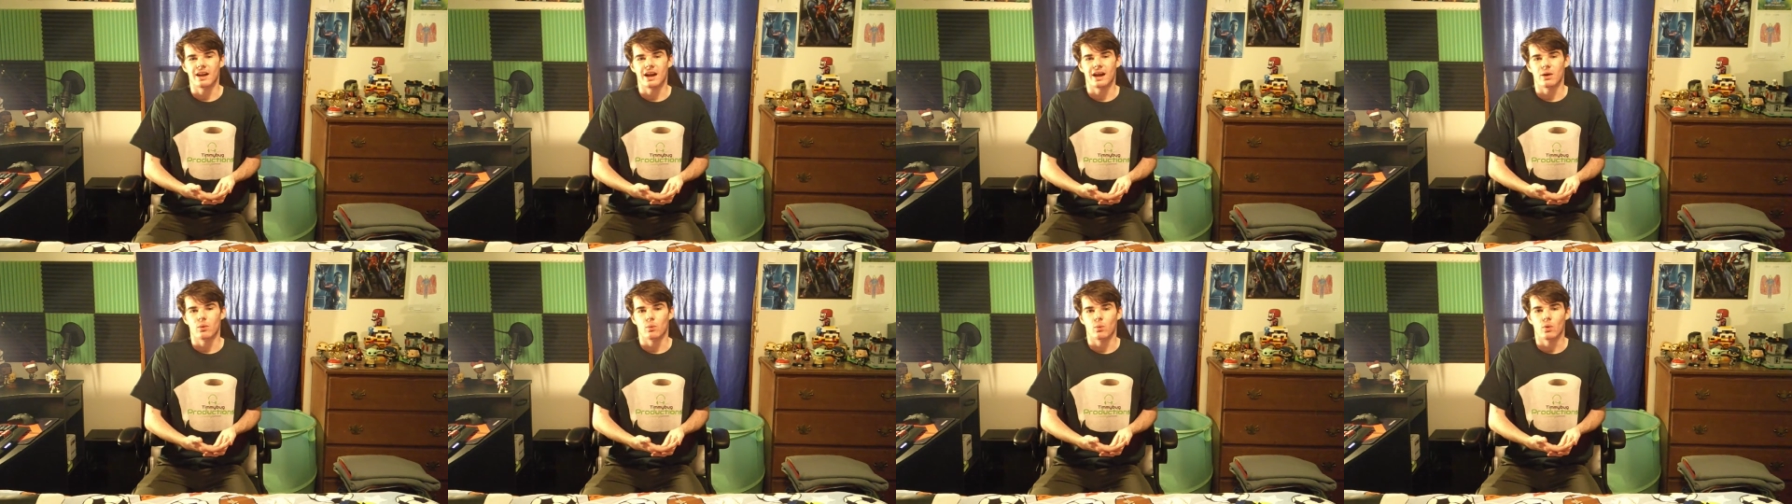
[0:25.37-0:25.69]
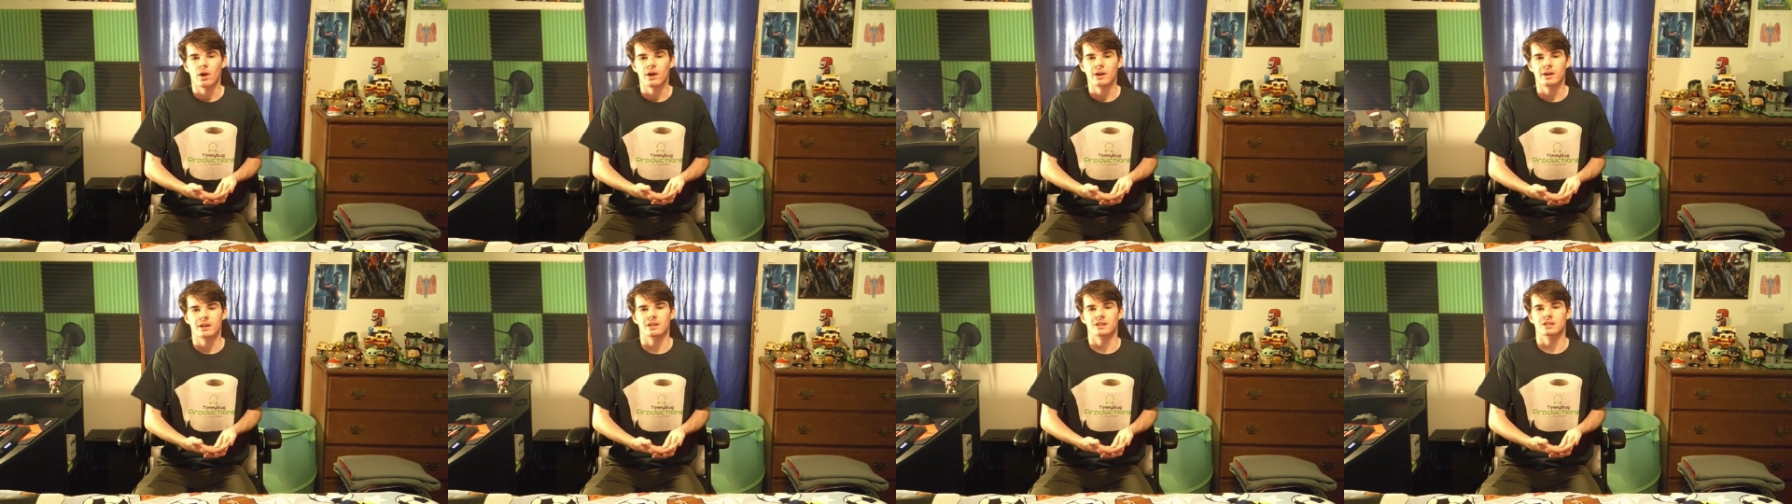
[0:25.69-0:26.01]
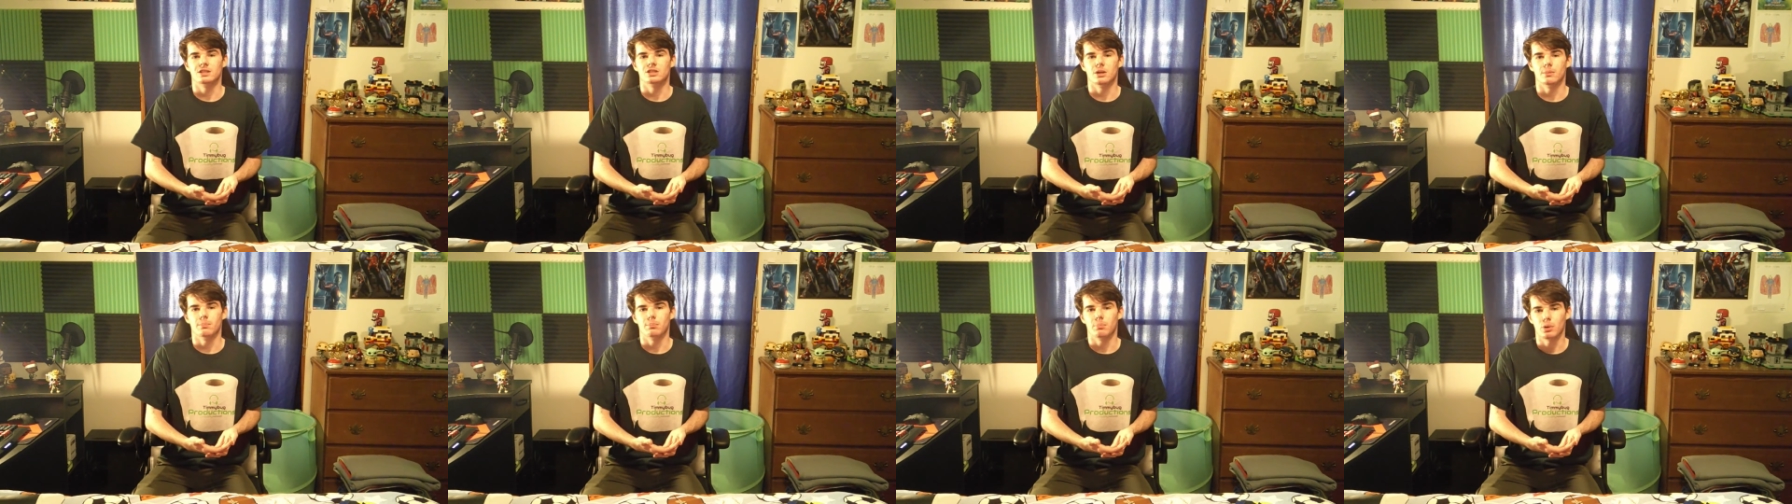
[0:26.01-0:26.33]
I wanted
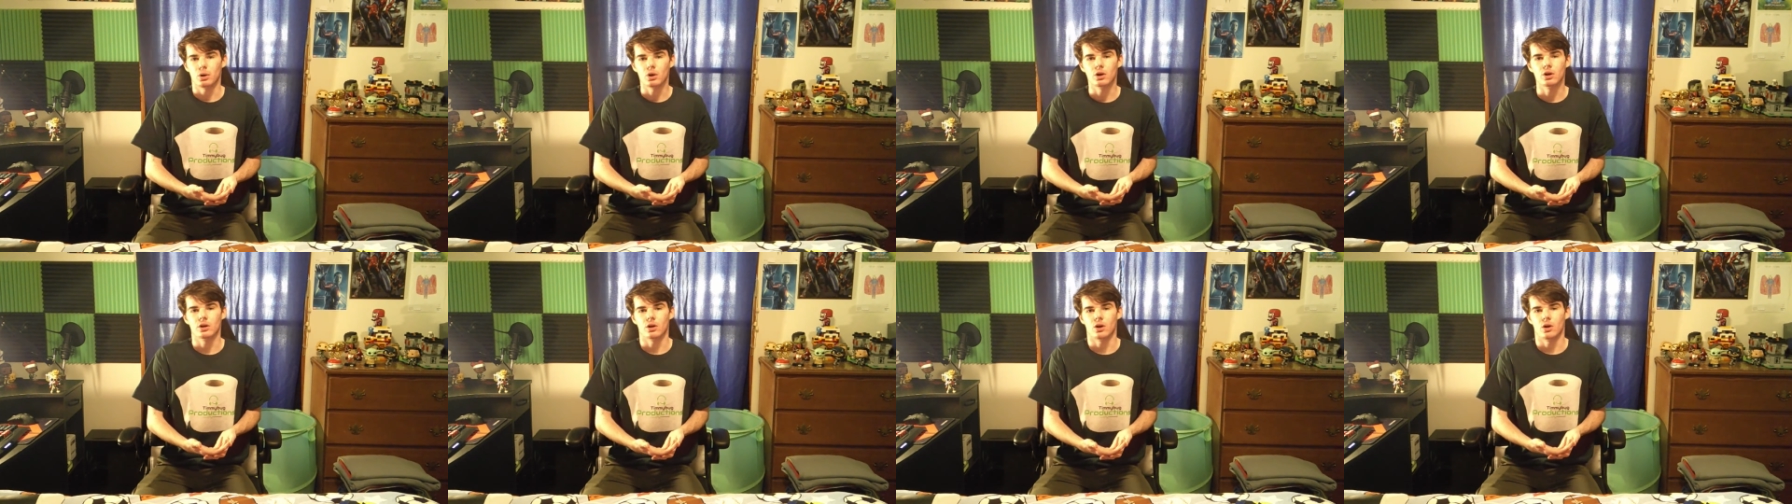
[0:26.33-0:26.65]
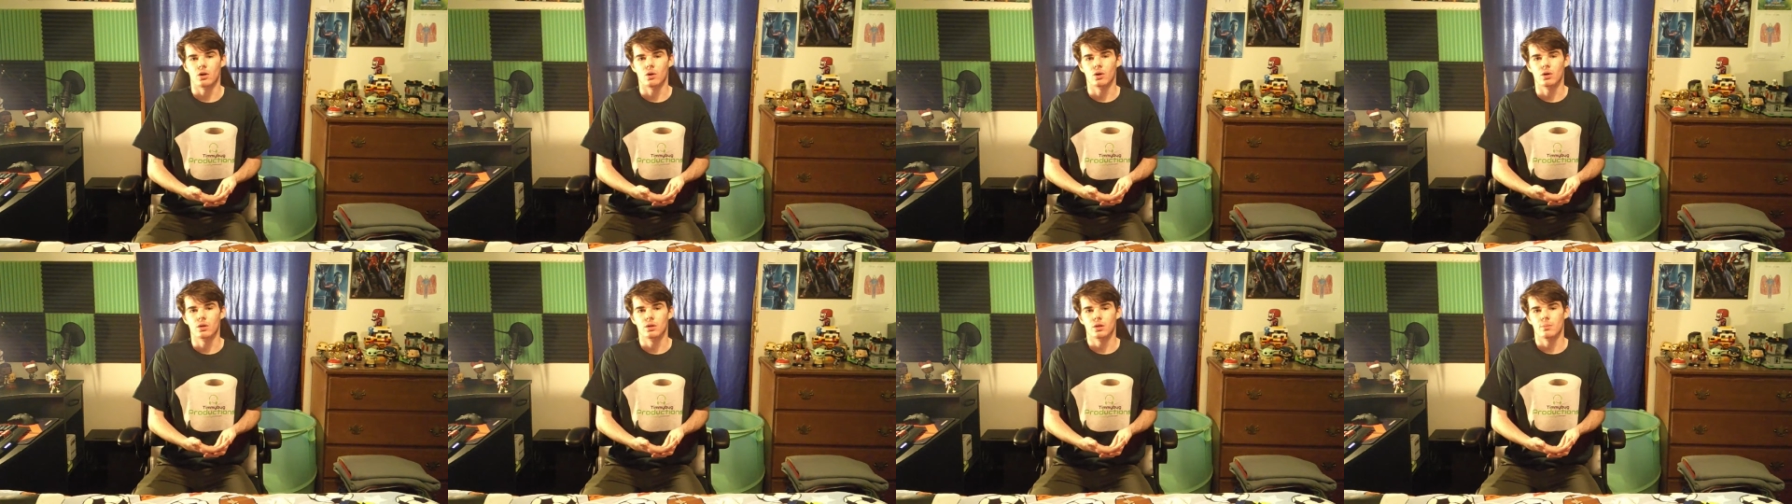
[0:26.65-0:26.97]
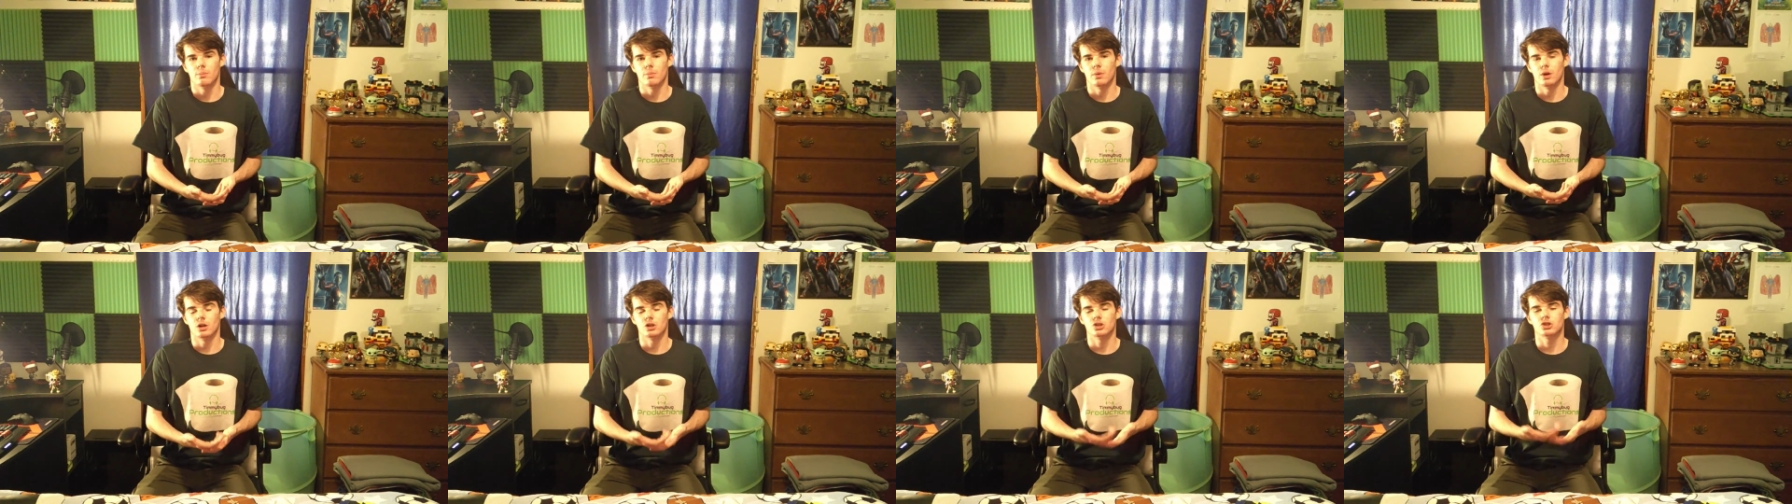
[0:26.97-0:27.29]
to put on the
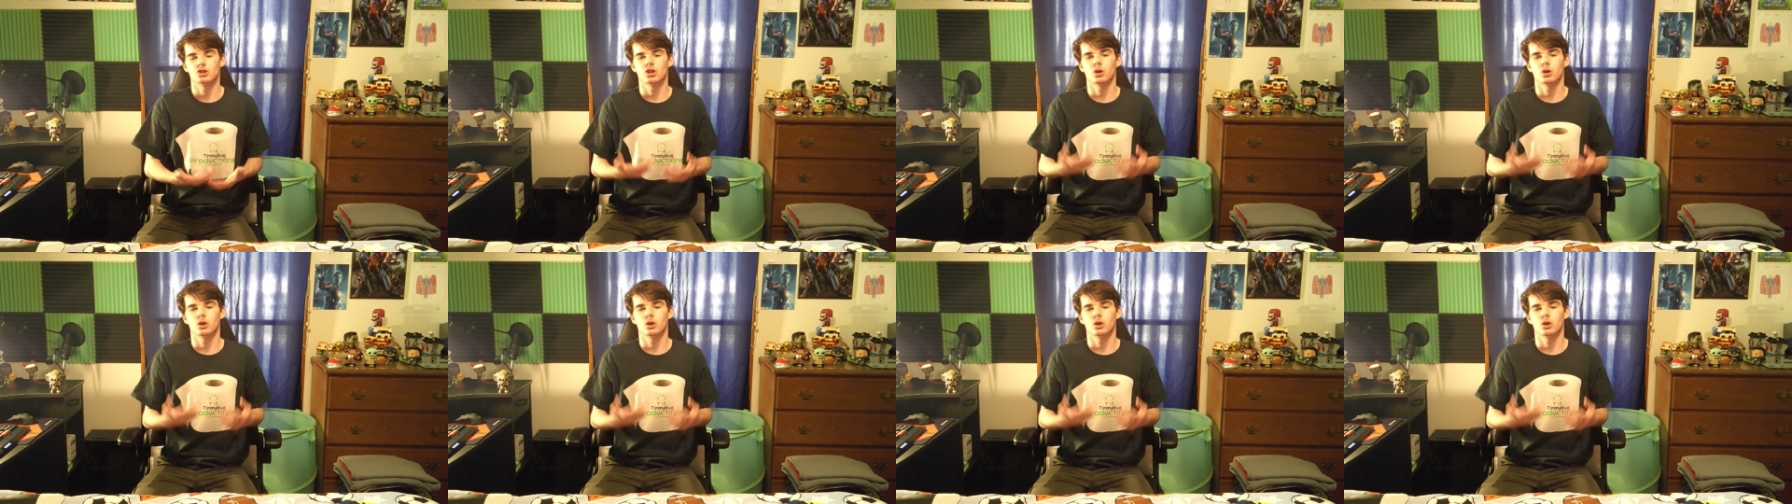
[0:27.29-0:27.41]
merch.